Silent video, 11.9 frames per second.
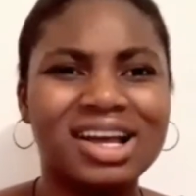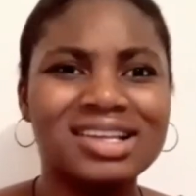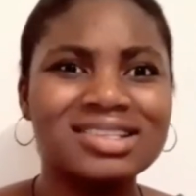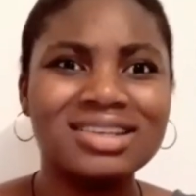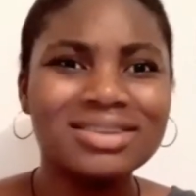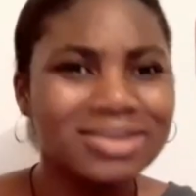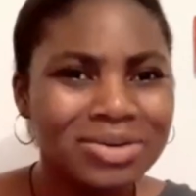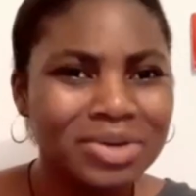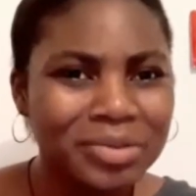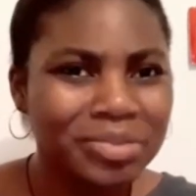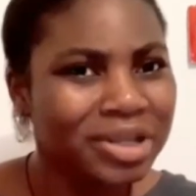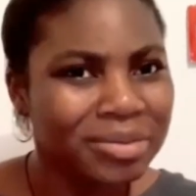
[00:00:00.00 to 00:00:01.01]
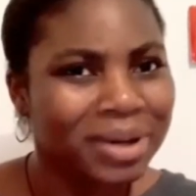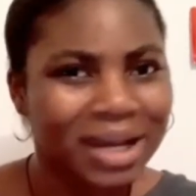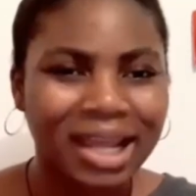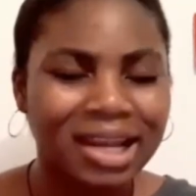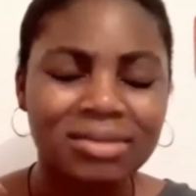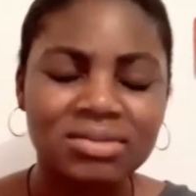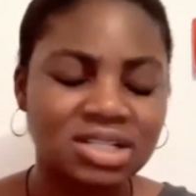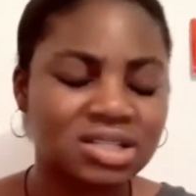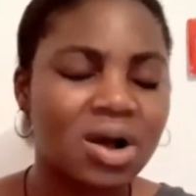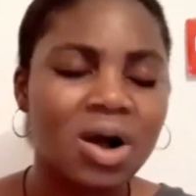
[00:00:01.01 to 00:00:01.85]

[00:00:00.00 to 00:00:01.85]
Because, you know, with people like them, just